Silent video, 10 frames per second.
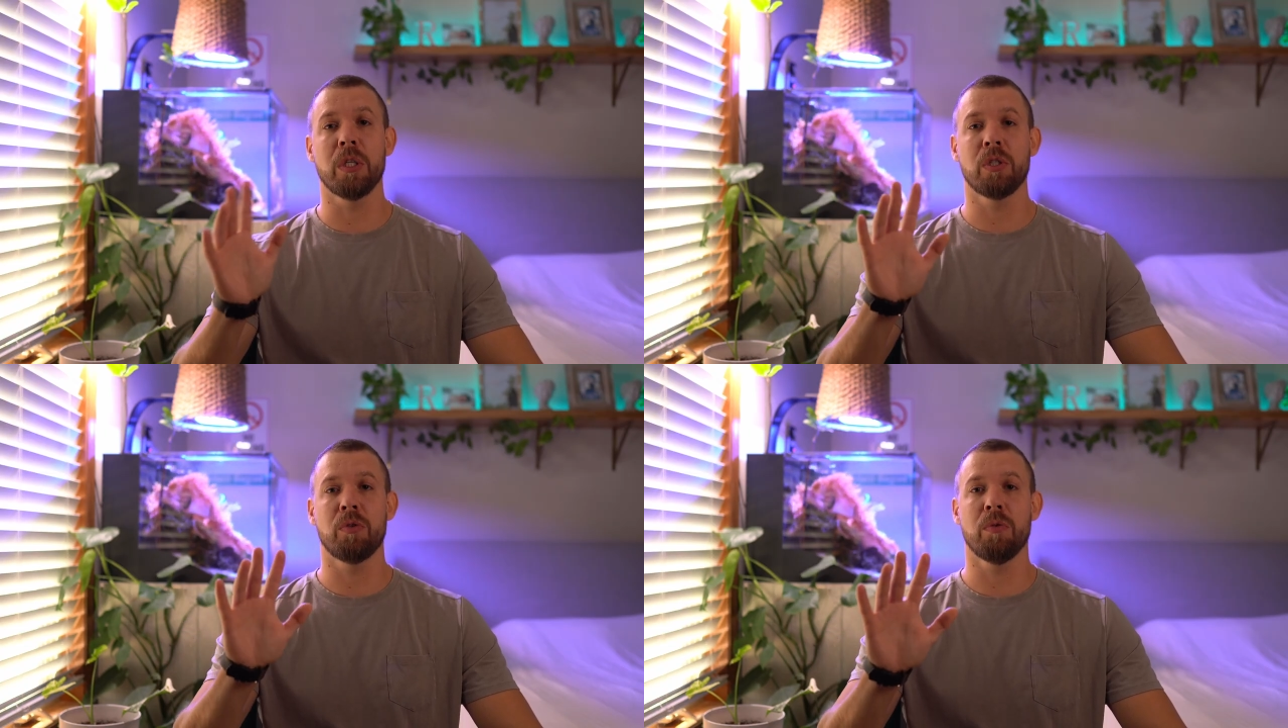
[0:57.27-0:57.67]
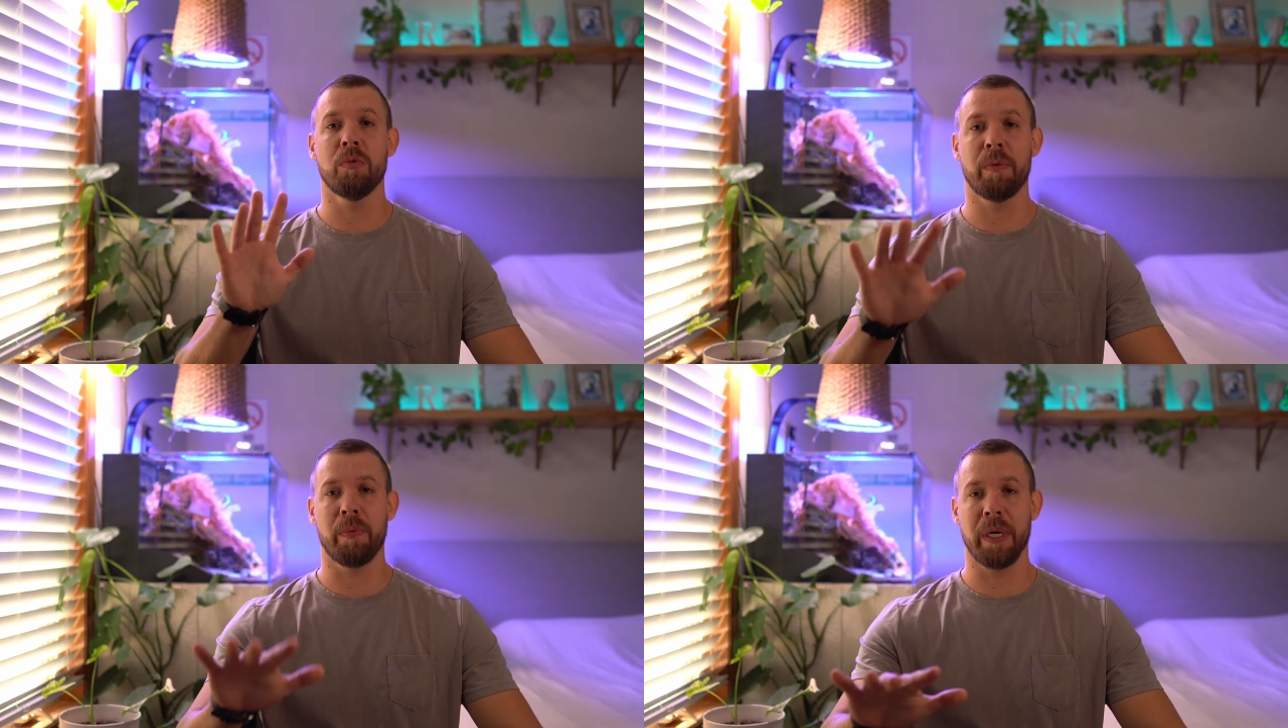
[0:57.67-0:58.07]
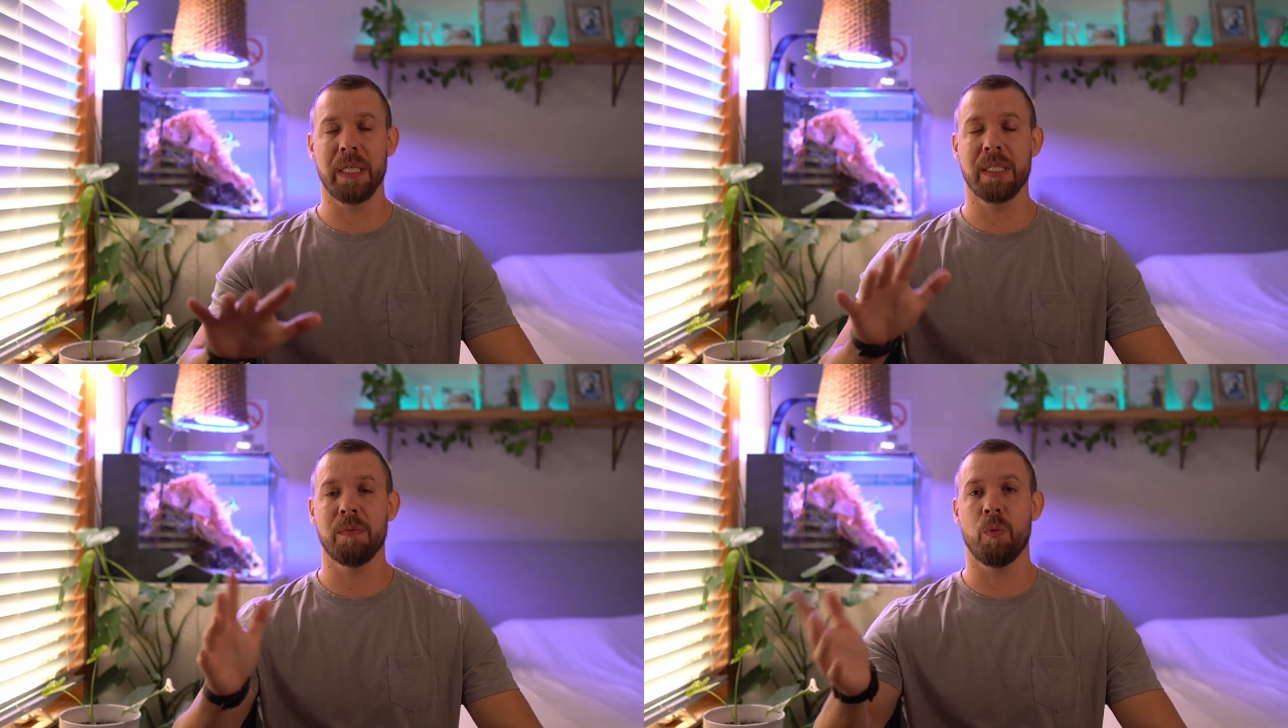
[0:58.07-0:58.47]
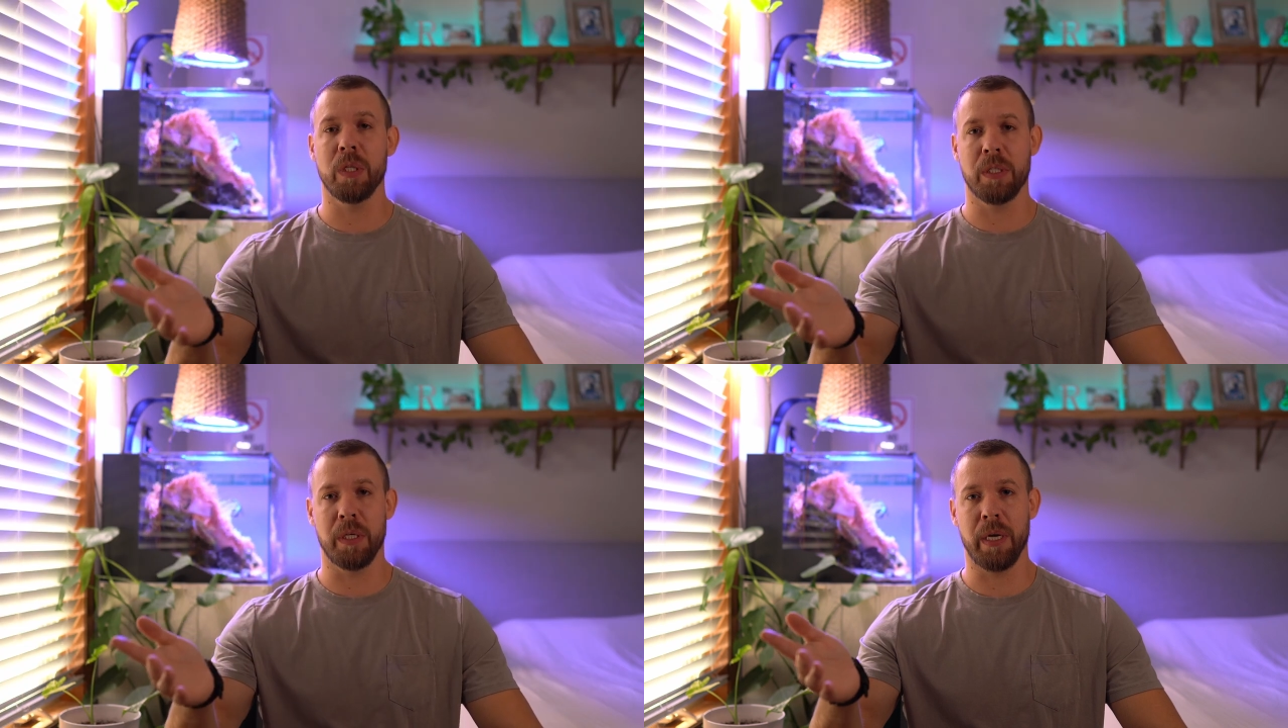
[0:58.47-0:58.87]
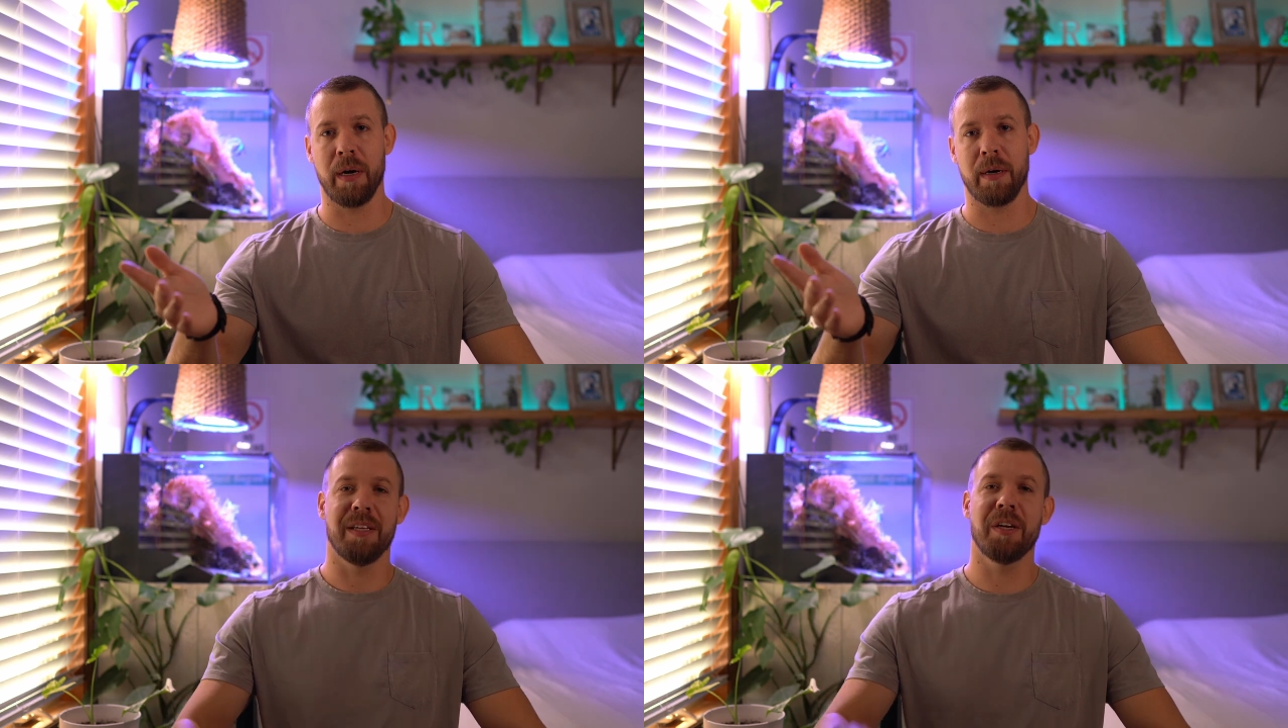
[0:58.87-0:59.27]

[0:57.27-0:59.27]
is to replace them once a year.